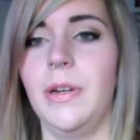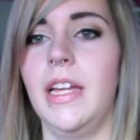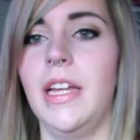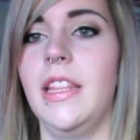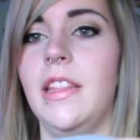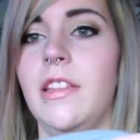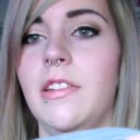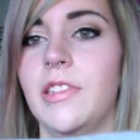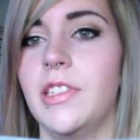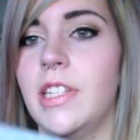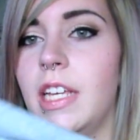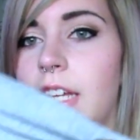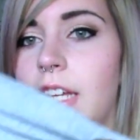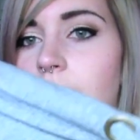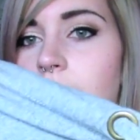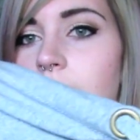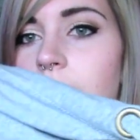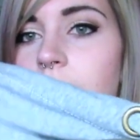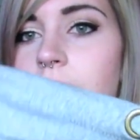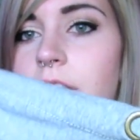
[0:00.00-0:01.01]
it, there's like
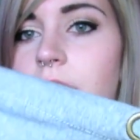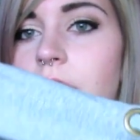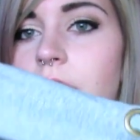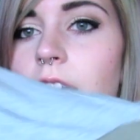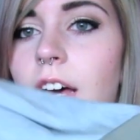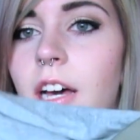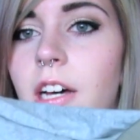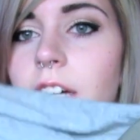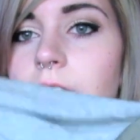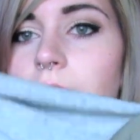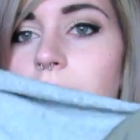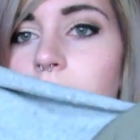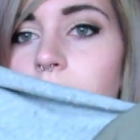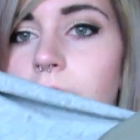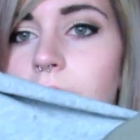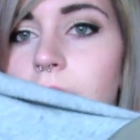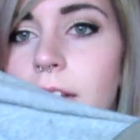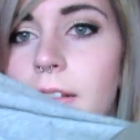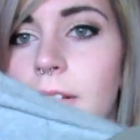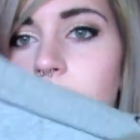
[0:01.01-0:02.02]
a, a hood
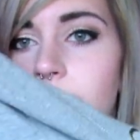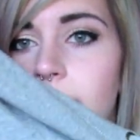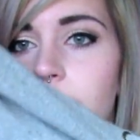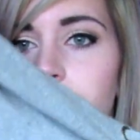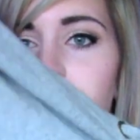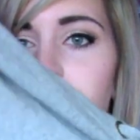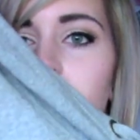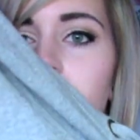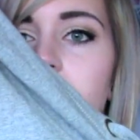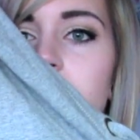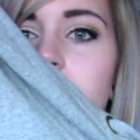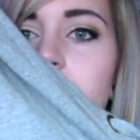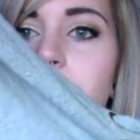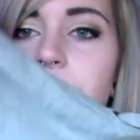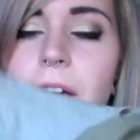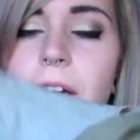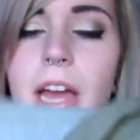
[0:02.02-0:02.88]
built into